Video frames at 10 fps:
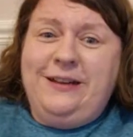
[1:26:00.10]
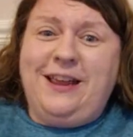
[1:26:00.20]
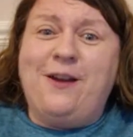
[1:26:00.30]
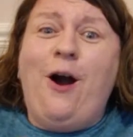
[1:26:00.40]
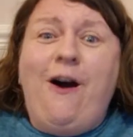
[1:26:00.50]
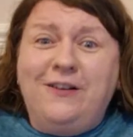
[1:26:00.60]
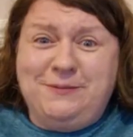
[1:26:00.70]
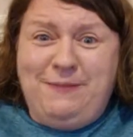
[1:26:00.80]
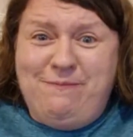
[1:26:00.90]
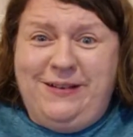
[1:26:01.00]
day cast
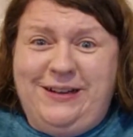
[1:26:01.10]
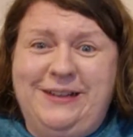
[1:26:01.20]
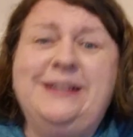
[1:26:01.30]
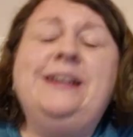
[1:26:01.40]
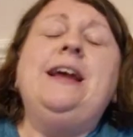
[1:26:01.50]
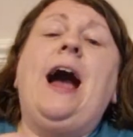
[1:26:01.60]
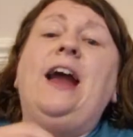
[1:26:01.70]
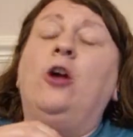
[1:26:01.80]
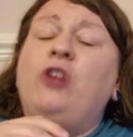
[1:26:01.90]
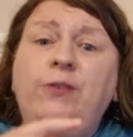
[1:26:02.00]
member.
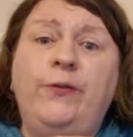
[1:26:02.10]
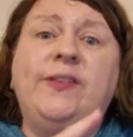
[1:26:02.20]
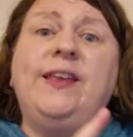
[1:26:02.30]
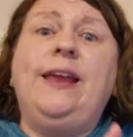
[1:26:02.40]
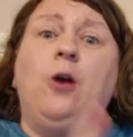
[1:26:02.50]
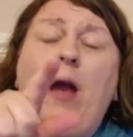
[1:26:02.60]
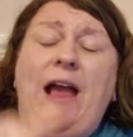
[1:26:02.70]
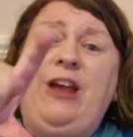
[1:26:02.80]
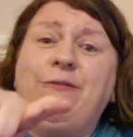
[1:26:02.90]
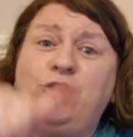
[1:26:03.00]
And I don't know if you've seen, I
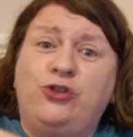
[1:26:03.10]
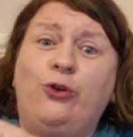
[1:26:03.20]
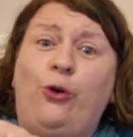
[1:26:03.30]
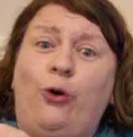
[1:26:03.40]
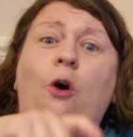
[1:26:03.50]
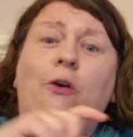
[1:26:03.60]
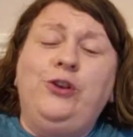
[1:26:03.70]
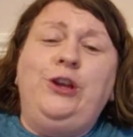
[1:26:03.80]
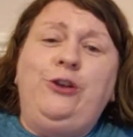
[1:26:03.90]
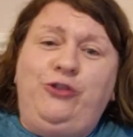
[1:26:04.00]
actually have a short on
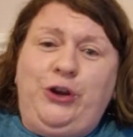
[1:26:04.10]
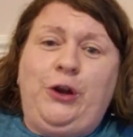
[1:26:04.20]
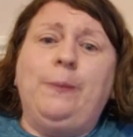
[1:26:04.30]
YouTube.